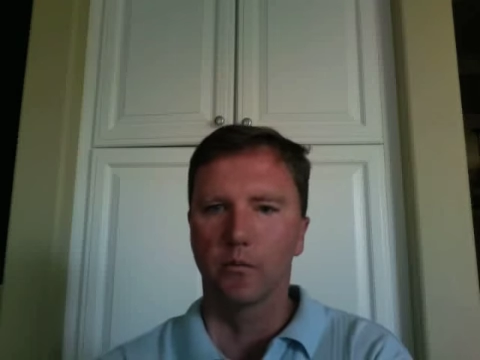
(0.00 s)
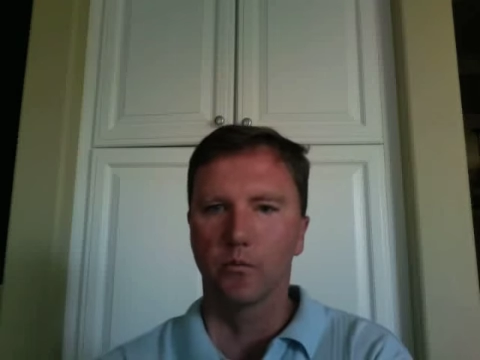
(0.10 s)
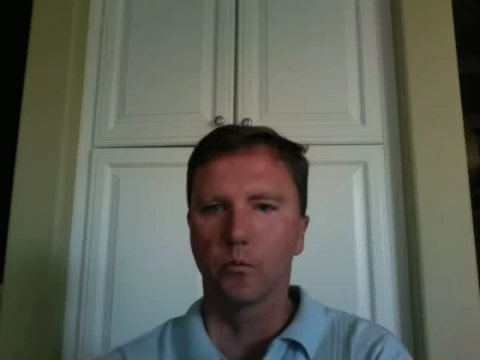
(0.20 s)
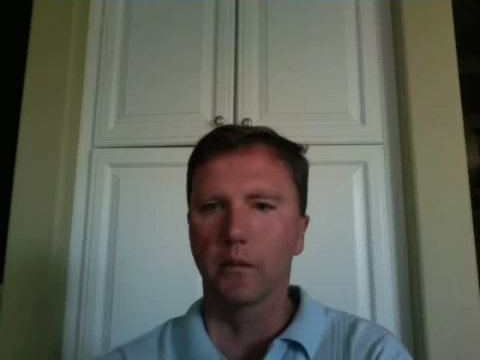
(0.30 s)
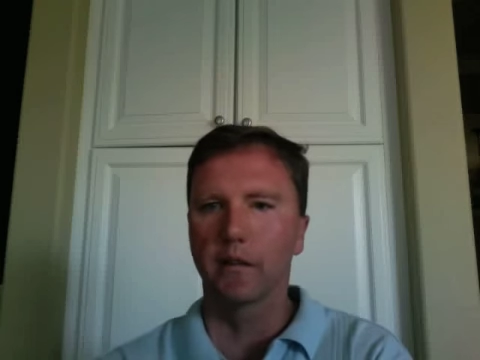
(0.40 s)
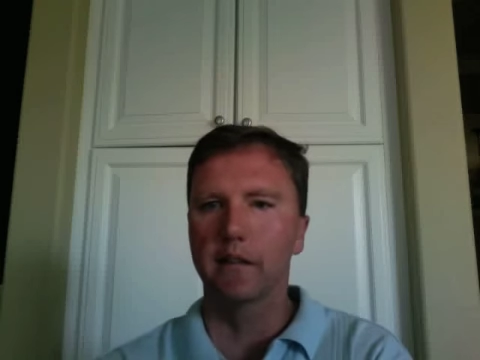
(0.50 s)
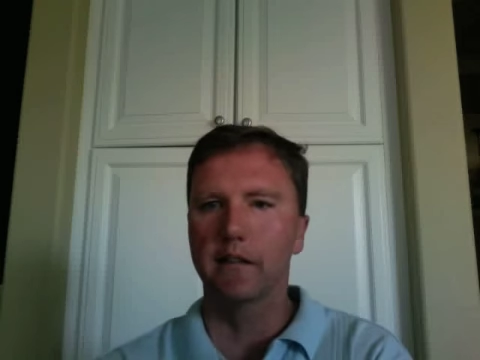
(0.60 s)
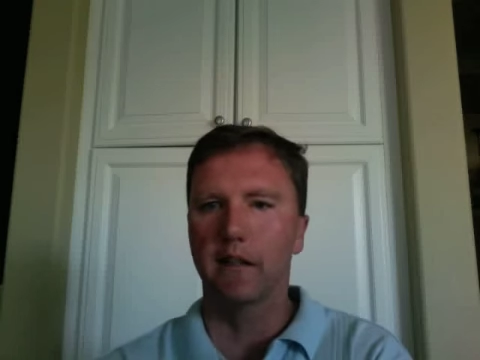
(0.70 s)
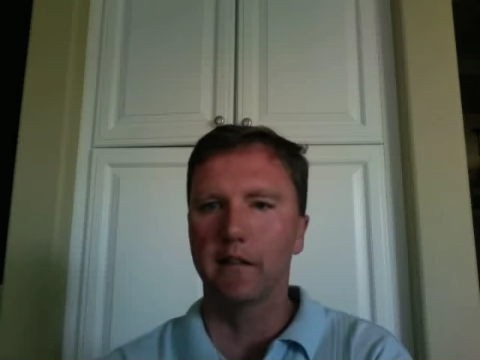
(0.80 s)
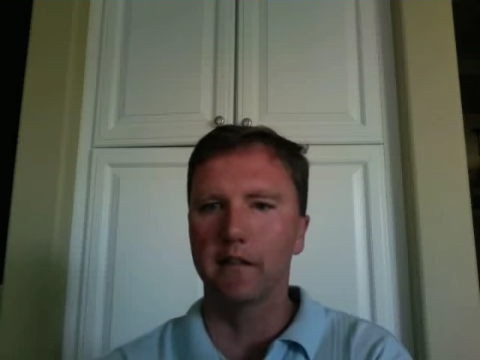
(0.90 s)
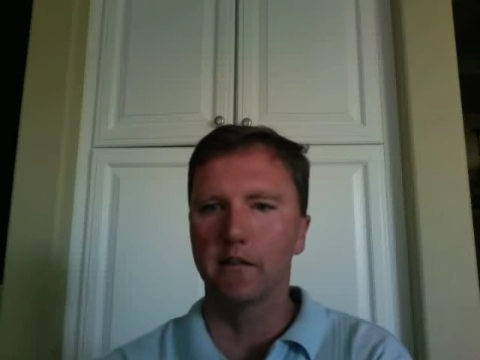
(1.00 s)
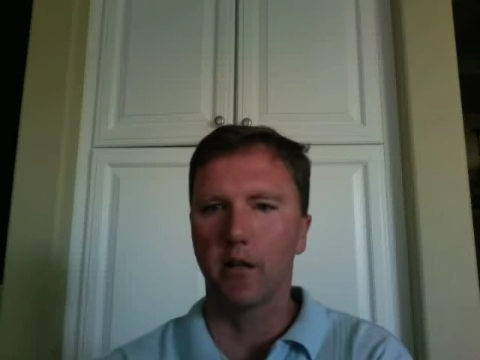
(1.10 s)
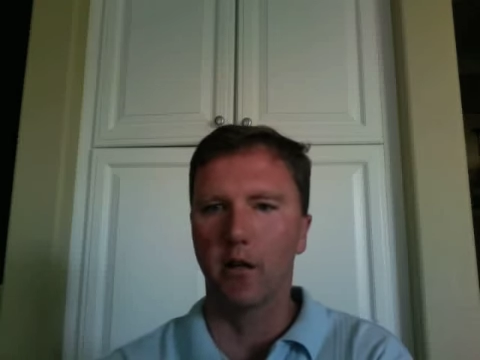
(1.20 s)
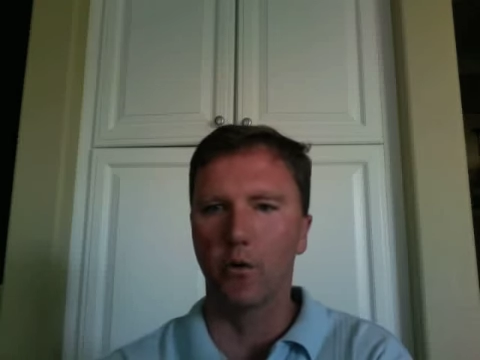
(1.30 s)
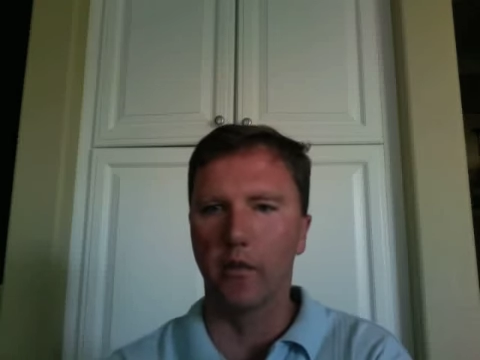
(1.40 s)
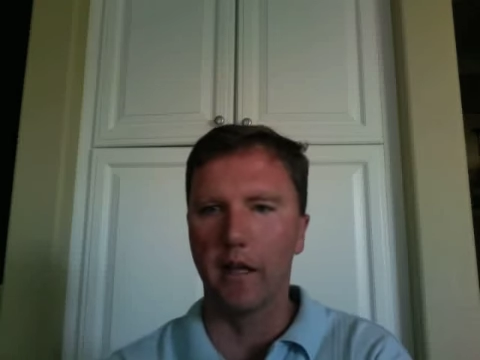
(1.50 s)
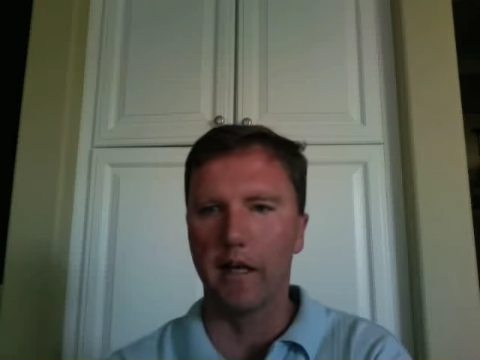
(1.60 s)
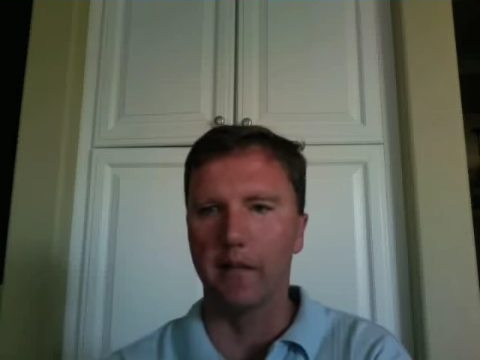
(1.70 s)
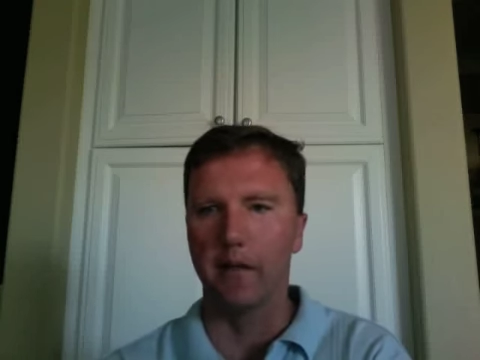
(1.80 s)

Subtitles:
really does show that